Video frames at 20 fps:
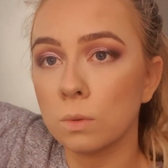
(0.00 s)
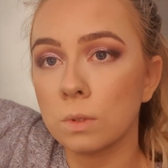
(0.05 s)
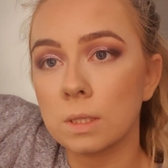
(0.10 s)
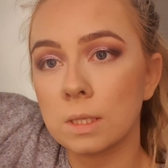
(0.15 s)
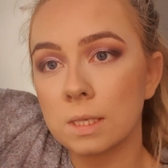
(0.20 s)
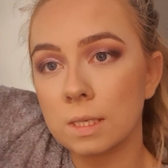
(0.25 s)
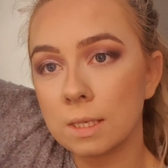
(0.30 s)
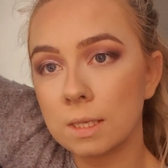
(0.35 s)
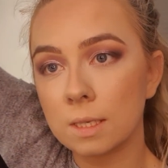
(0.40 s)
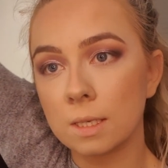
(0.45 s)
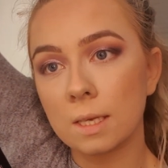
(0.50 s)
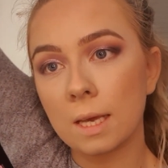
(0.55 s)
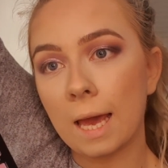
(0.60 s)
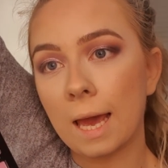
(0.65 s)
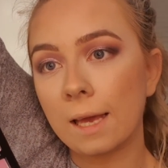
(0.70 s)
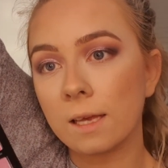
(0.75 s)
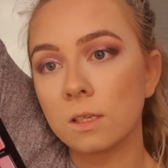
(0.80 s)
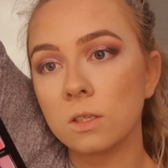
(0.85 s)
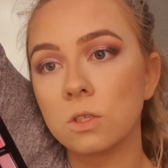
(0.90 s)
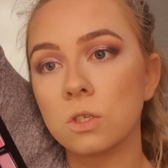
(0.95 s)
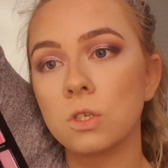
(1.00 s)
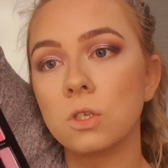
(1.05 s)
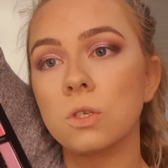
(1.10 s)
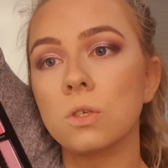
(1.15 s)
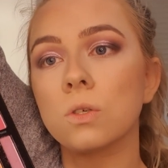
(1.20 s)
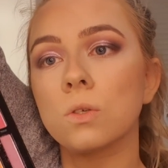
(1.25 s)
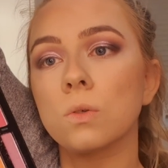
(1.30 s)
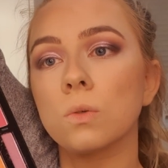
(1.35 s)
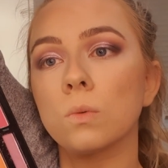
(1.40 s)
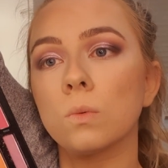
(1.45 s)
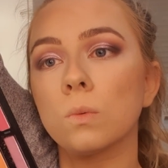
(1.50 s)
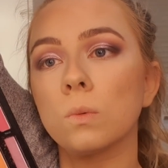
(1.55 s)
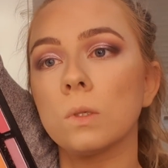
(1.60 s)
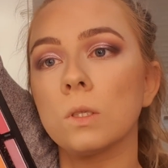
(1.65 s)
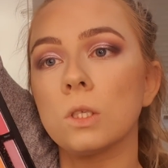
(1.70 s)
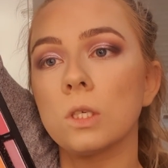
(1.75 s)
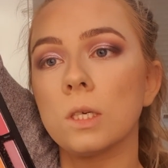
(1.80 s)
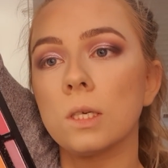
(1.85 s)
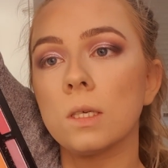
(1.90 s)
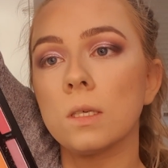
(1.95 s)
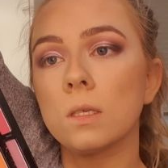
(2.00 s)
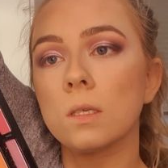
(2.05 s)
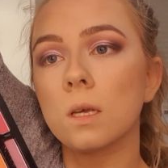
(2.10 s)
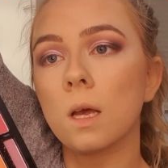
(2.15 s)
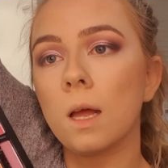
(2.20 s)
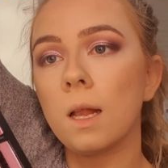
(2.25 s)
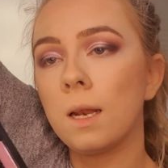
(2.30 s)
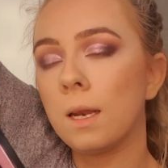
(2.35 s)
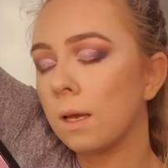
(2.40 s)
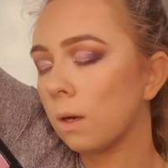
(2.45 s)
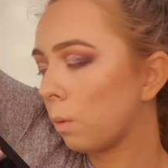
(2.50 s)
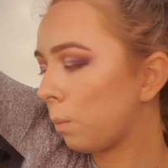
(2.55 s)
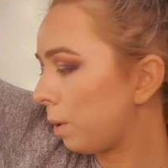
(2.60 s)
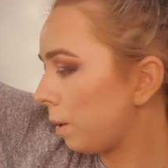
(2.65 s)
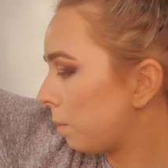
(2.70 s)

Sketch, which is a little bit